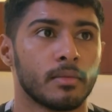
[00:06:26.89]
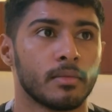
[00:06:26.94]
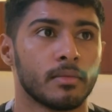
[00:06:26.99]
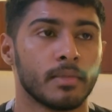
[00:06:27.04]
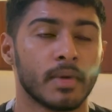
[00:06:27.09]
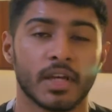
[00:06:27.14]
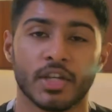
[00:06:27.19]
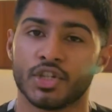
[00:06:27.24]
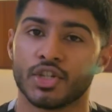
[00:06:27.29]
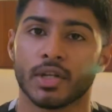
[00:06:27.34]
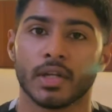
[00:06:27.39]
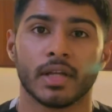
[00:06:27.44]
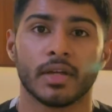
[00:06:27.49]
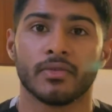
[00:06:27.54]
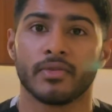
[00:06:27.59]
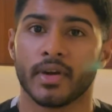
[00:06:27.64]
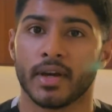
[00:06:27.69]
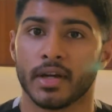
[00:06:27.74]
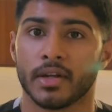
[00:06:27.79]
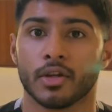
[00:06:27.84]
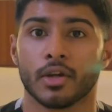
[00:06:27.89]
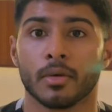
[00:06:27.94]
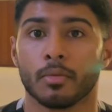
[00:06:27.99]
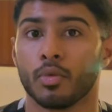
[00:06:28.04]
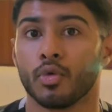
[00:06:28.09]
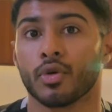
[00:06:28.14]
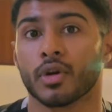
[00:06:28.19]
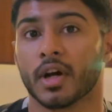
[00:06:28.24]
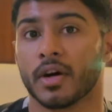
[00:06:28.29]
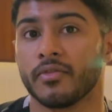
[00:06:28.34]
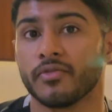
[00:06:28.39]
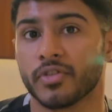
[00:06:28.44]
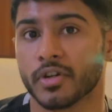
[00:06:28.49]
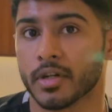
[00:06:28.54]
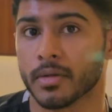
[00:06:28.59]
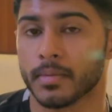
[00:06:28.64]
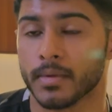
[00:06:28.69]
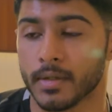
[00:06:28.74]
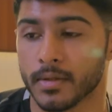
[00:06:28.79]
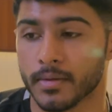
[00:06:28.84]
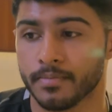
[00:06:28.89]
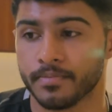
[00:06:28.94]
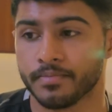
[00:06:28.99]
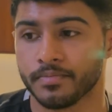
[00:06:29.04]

majorly where you're more comfortable,